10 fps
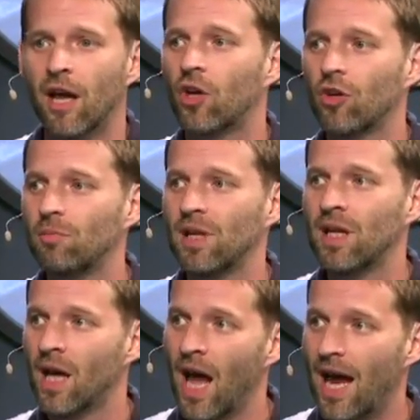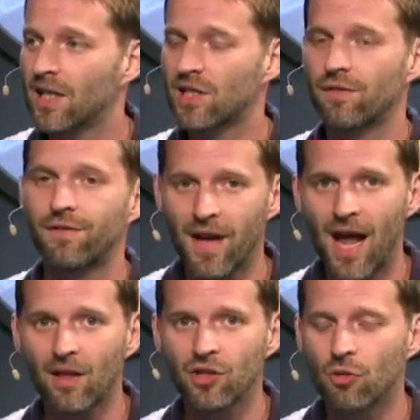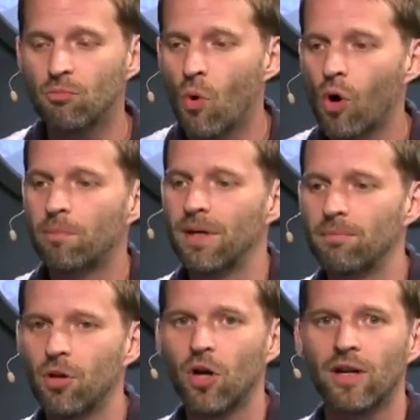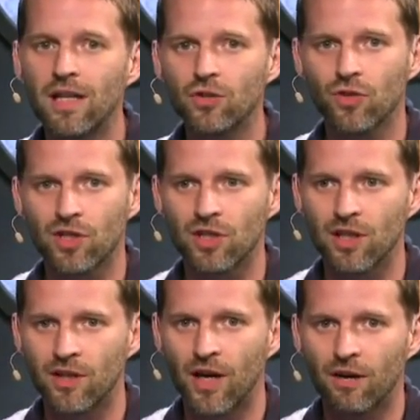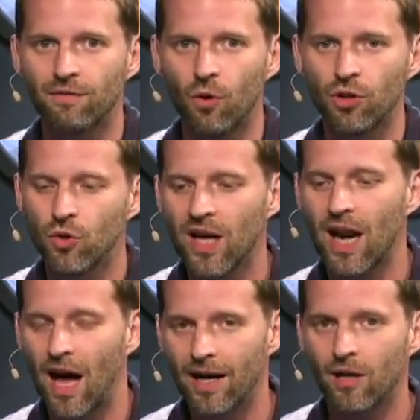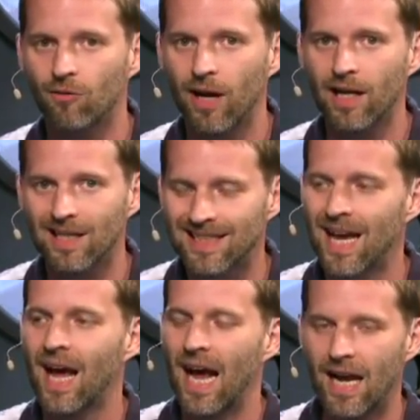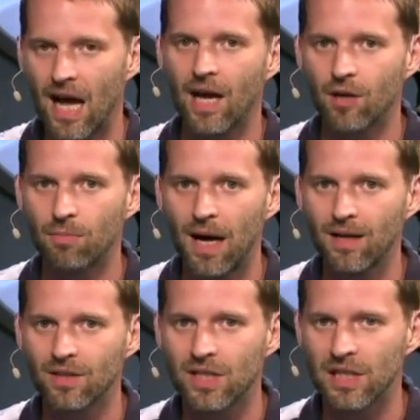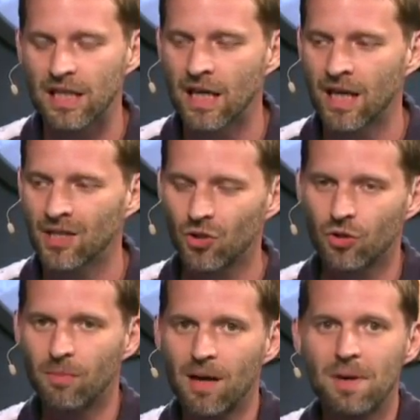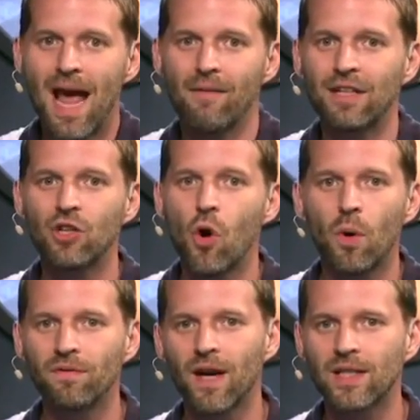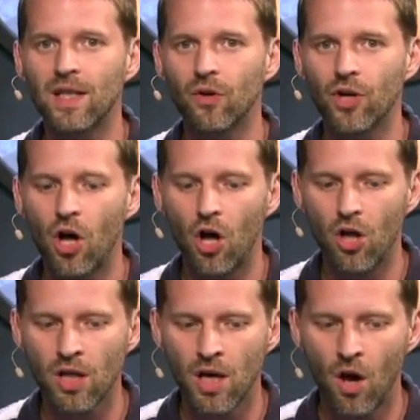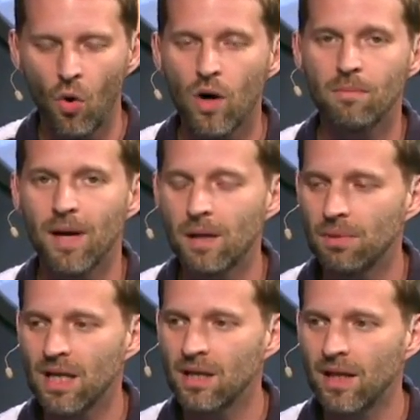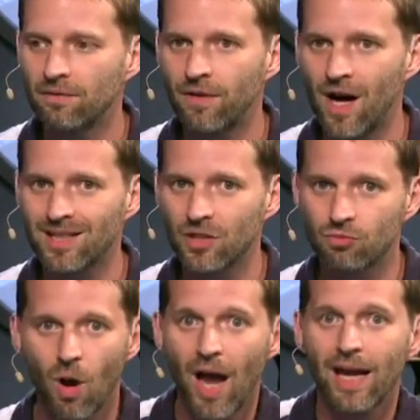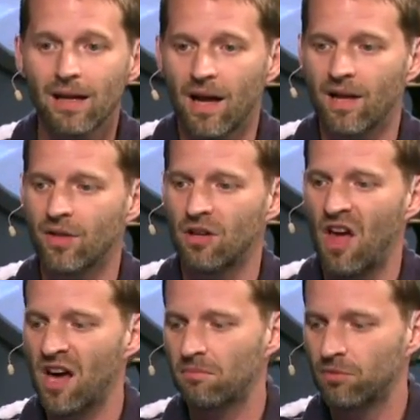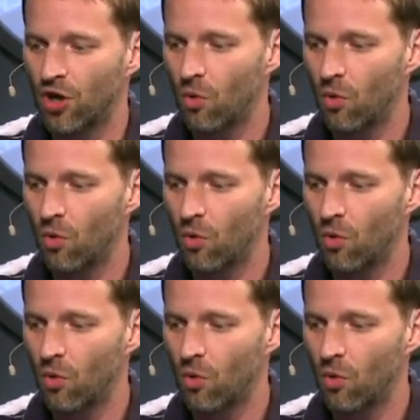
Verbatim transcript: It could be, you... hey, it's the finale, so more people are interested, therefore you get higher ratings and higher piracy. So you may be having no effect here at all, or it may be that Fox is right and they're like, you know